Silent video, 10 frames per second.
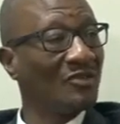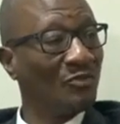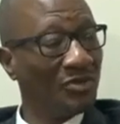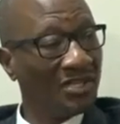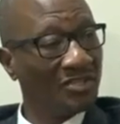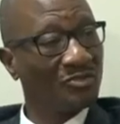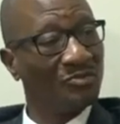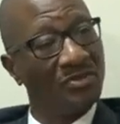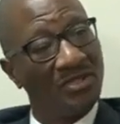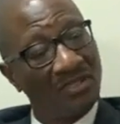we need to
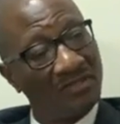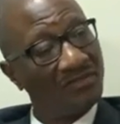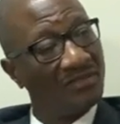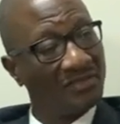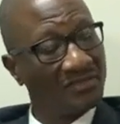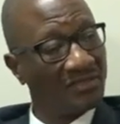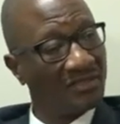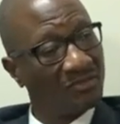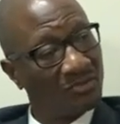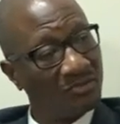bring this
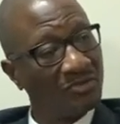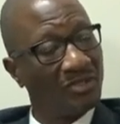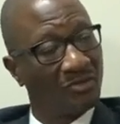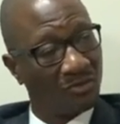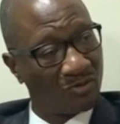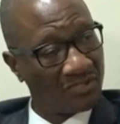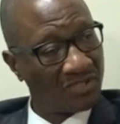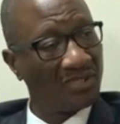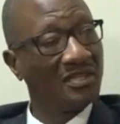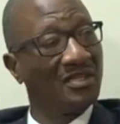thing to a closure.